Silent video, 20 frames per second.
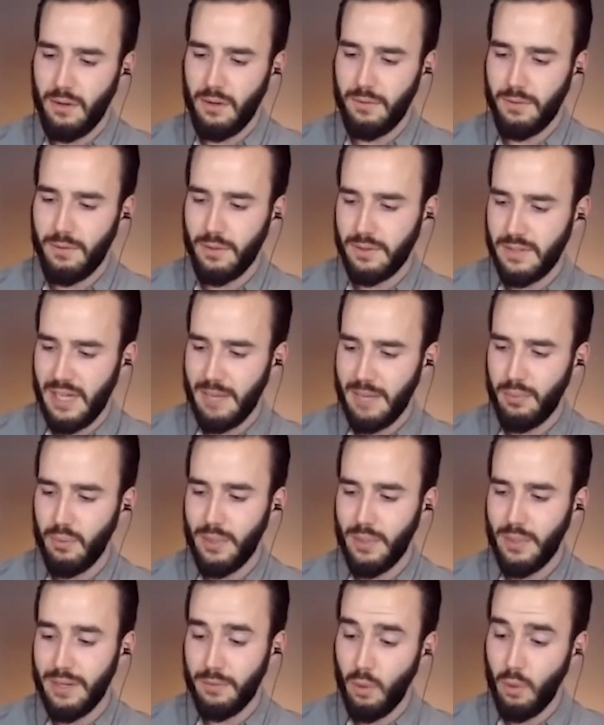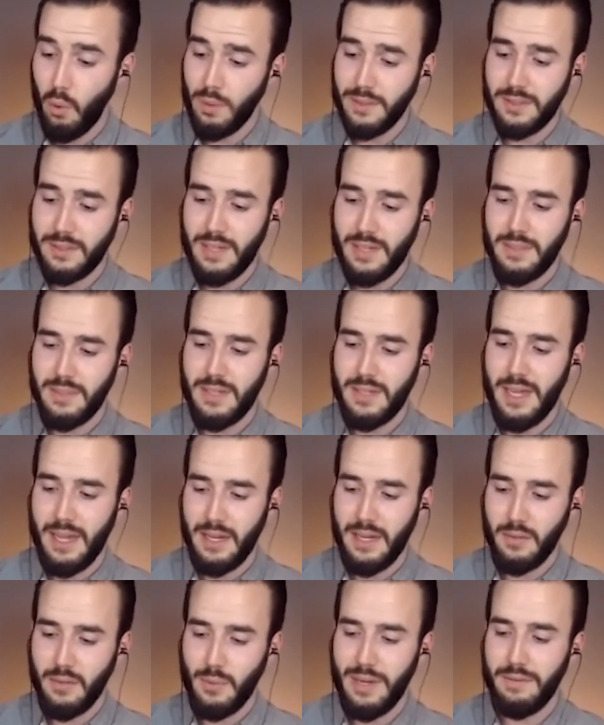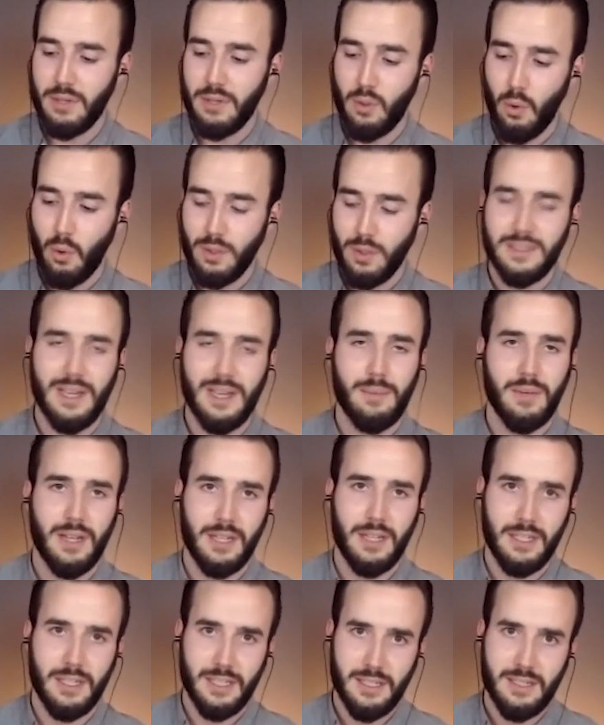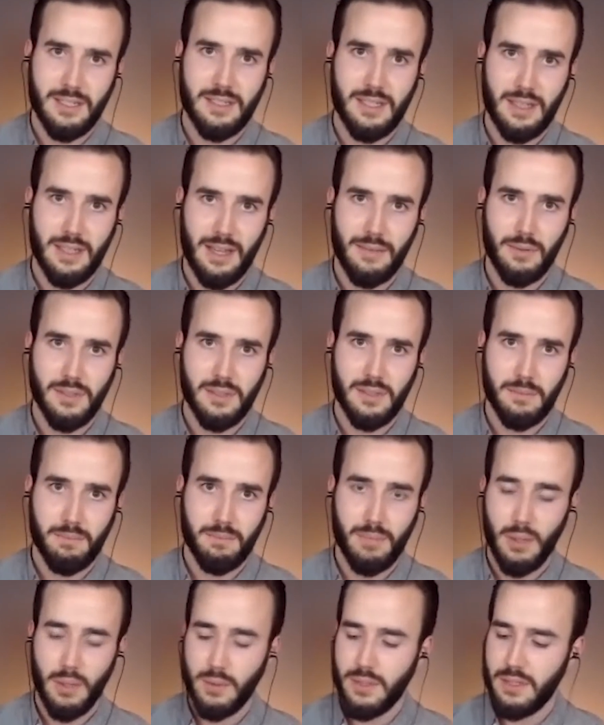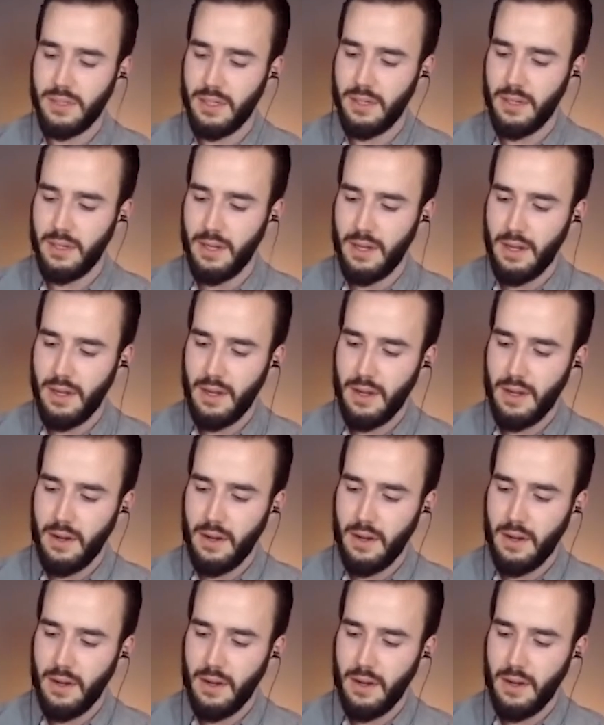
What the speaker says: So for example, we have cordyceps, and we have the cordycepin and adenosine levels posted.